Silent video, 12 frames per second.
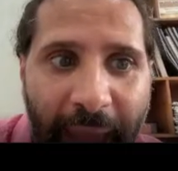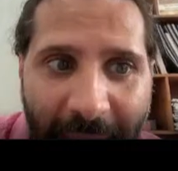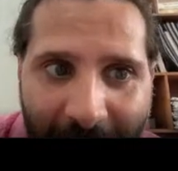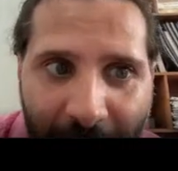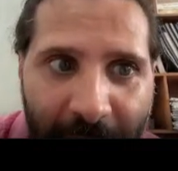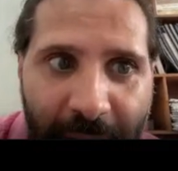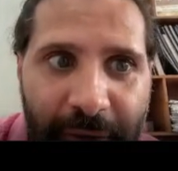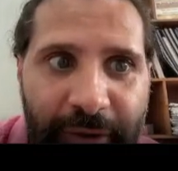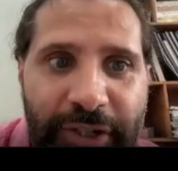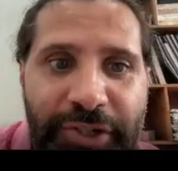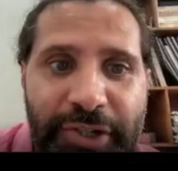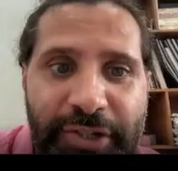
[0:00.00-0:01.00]
aqueous
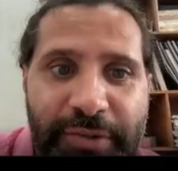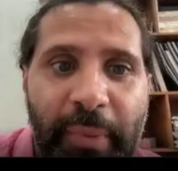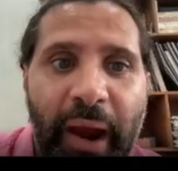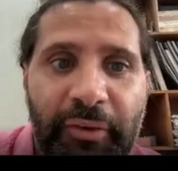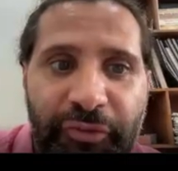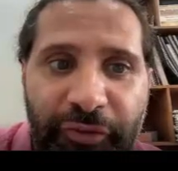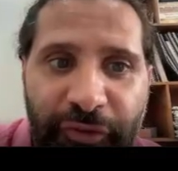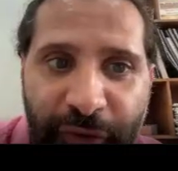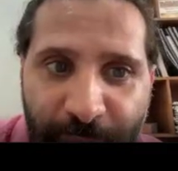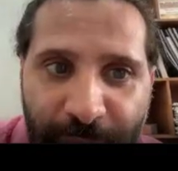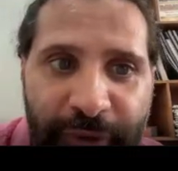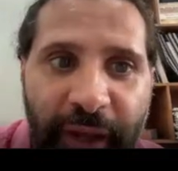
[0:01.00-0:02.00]
conditions, by
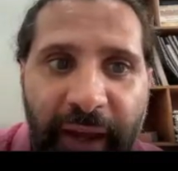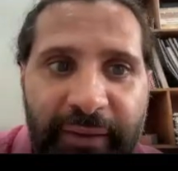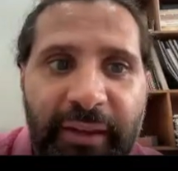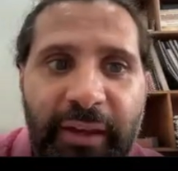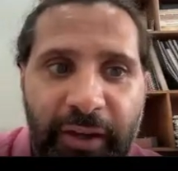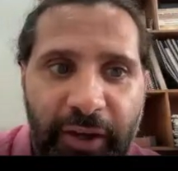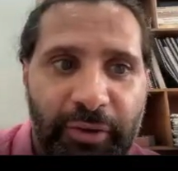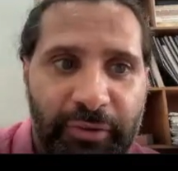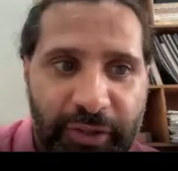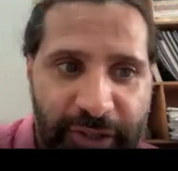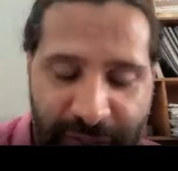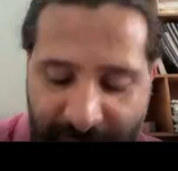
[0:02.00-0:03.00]
flooded
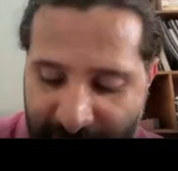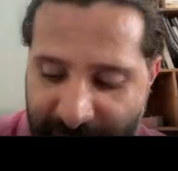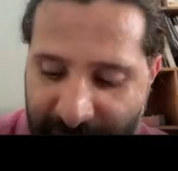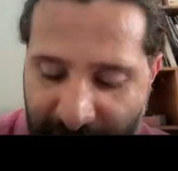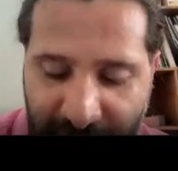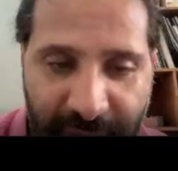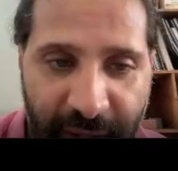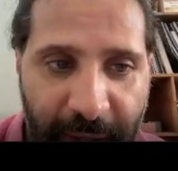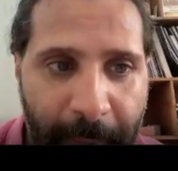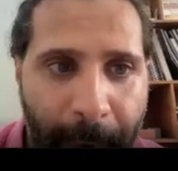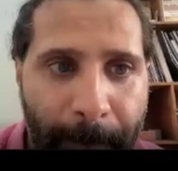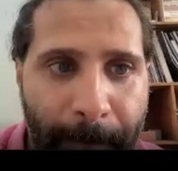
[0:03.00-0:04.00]
conditions, okay?